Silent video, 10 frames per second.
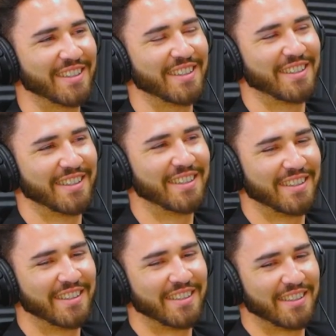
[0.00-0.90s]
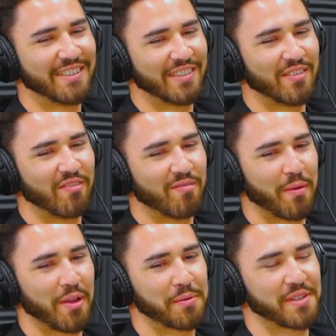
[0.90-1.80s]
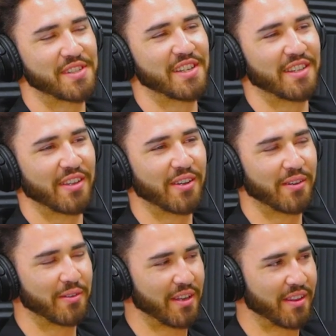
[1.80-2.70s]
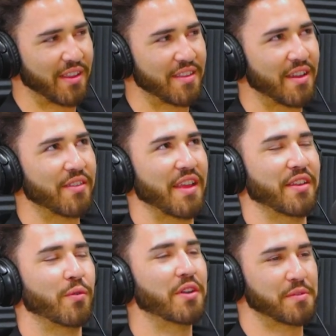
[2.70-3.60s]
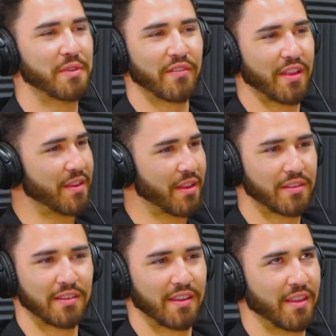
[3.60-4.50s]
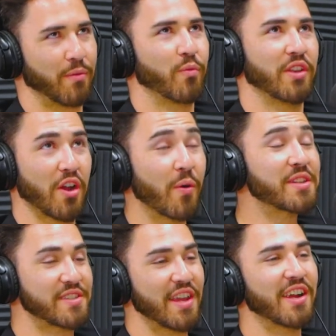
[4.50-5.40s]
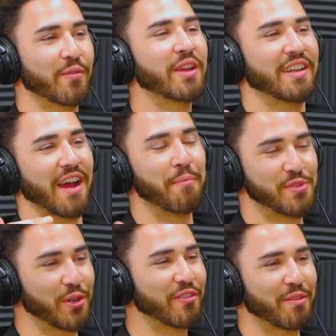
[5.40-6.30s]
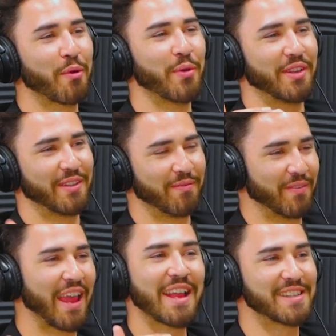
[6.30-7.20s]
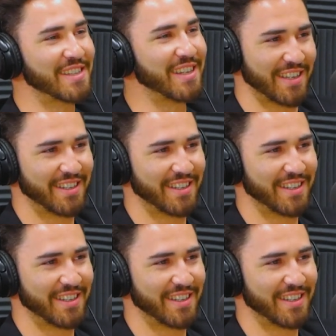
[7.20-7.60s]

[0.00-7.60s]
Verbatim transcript: Right. Maybe helps us see the code. Yeah, that, uh, at the quantum level, that, that, we know it's there. We can observe it, but we can't see